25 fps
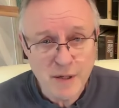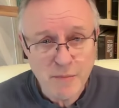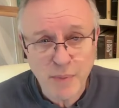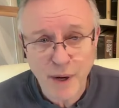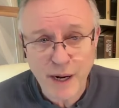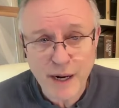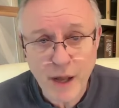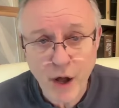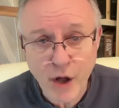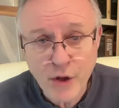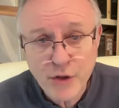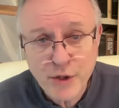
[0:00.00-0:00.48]

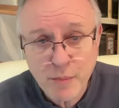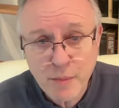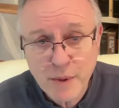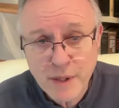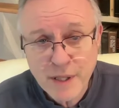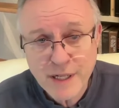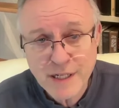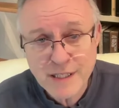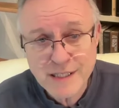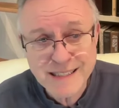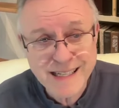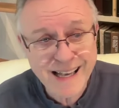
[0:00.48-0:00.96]
but I
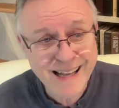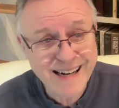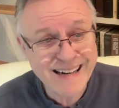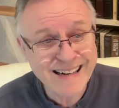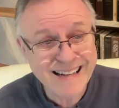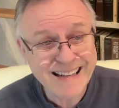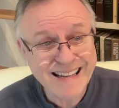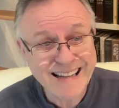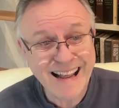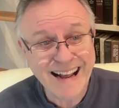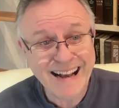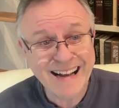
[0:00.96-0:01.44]
ultimately
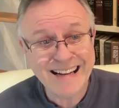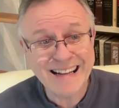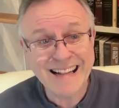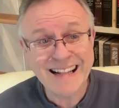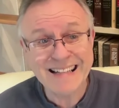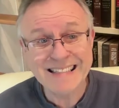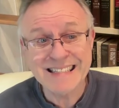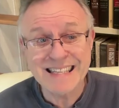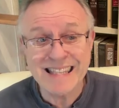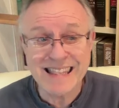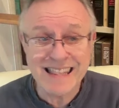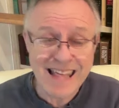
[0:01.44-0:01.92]
decided
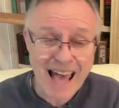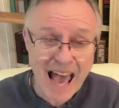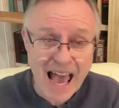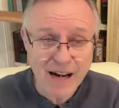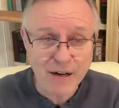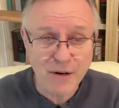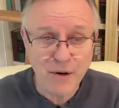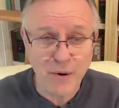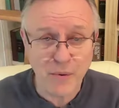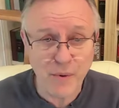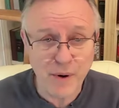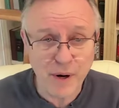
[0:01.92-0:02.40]
against
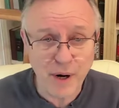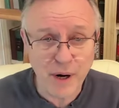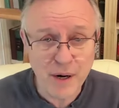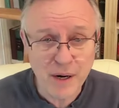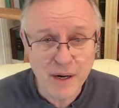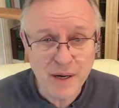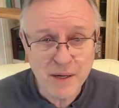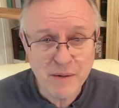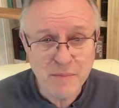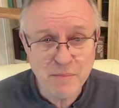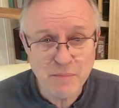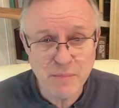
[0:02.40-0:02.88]
that
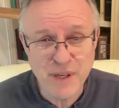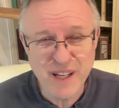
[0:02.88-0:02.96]
career